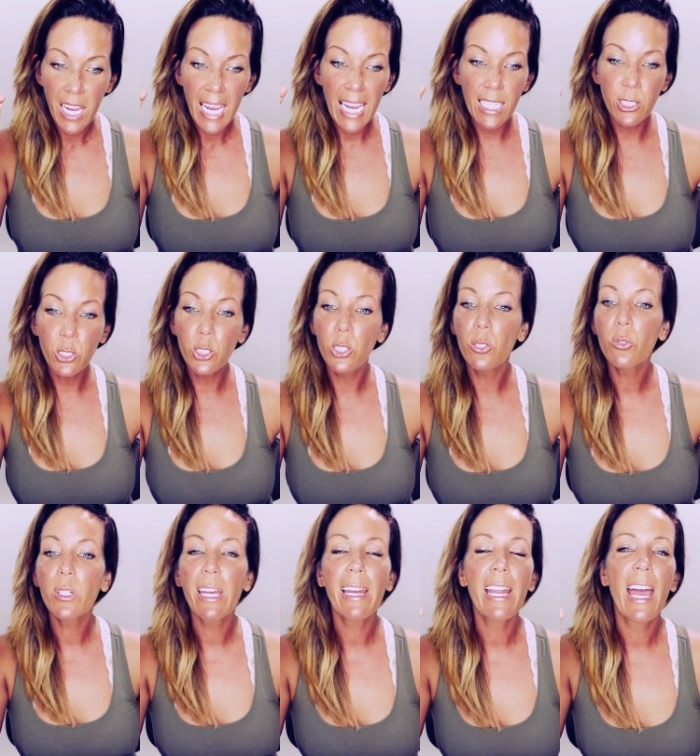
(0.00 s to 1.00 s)
and you
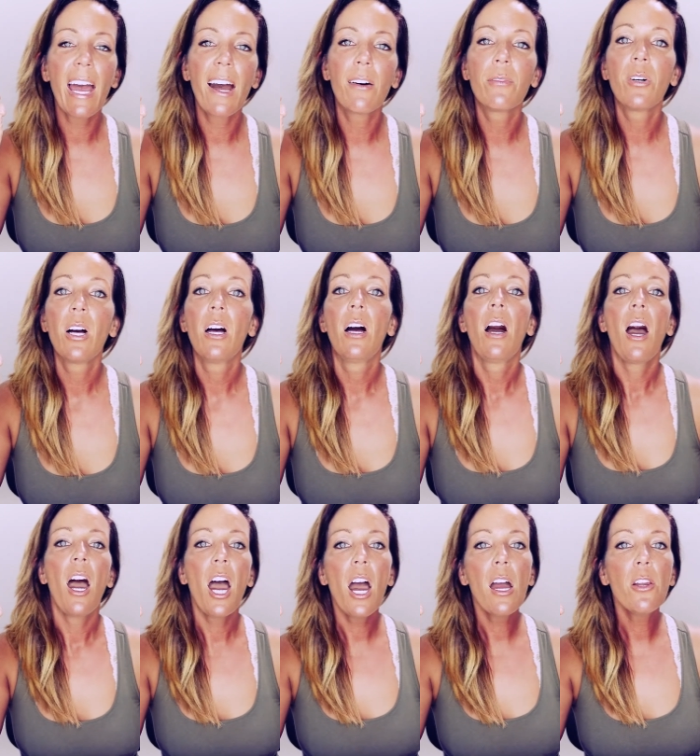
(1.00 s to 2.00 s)
can have
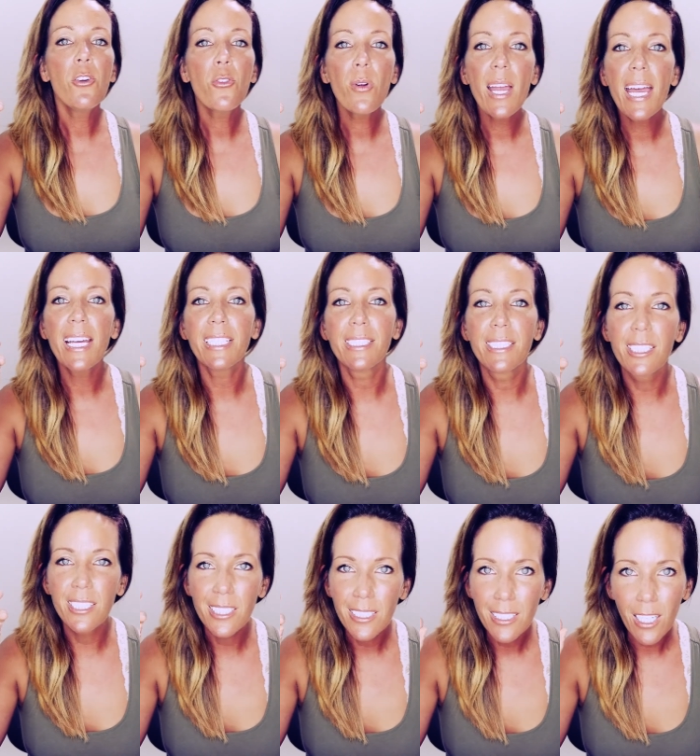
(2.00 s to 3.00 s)

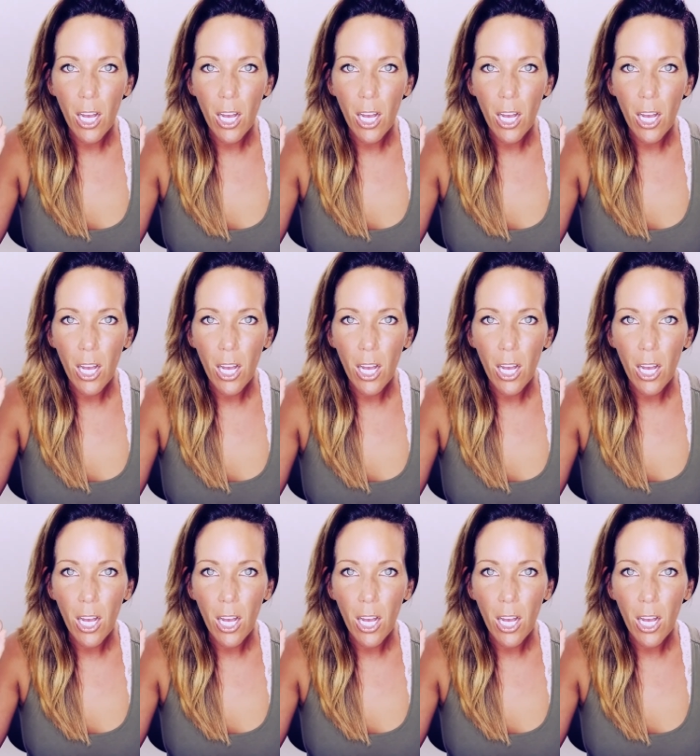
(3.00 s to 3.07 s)
hundreds